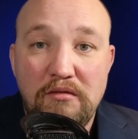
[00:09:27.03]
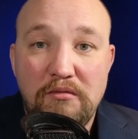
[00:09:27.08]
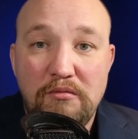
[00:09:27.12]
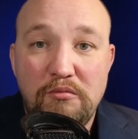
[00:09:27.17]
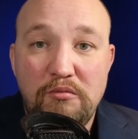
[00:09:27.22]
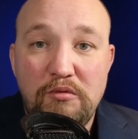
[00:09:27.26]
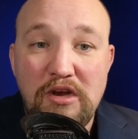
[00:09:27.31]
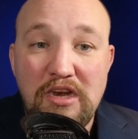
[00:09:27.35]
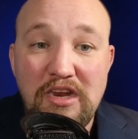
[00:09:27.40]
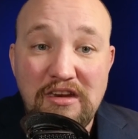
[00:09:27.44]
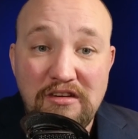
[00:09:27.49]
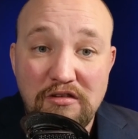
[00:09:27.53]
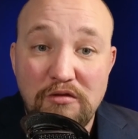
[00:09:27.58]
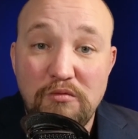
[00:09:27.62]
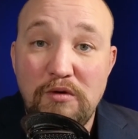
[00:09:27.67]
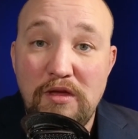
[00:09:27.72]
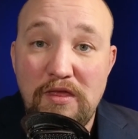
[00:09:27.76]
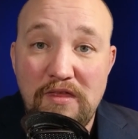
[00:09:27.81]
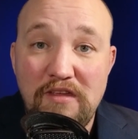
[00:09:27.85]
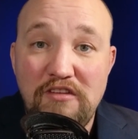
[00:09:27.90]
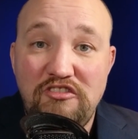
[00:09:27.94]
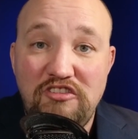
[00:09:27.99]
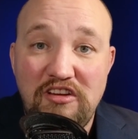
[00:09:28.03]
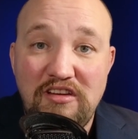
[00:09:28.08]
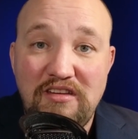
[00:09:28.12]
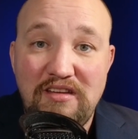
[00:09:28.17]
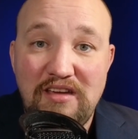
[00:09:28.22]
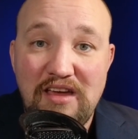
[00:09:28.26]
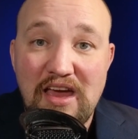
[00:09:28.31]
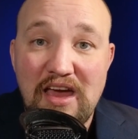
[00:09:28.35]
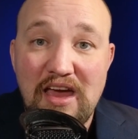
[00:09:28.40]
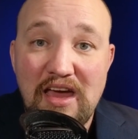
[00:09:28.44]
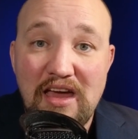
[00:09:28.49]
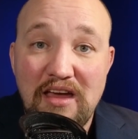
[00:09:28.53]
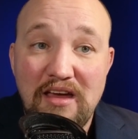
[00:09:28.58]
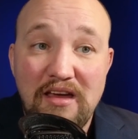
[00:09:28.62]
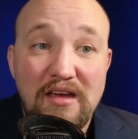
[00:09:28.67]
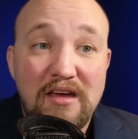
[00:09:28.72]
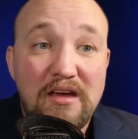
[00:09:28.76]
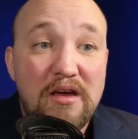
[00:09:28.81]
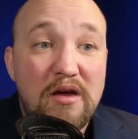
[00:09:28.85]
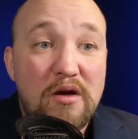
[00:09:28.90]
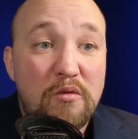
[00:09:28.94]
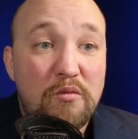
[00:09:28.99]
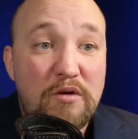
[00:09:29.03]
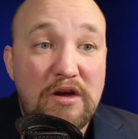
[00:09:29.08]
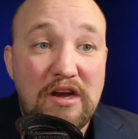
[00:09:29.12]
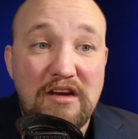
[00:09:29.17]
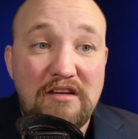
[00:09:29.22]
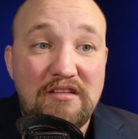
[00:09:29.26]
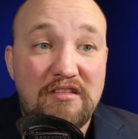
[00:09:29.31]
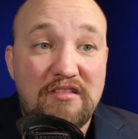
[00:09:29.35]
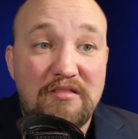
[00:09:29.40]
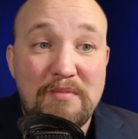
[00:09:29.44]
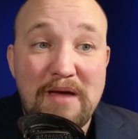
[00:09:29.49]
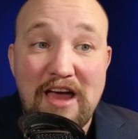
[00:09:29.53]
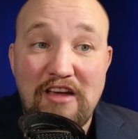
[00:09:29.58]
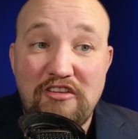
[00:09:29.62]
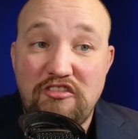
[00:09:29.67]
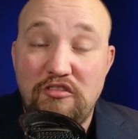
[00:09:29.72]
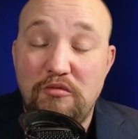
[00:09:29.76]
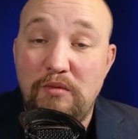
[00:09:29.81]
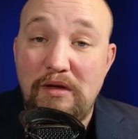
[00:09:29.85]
We need to win the GTA. We need to smash it.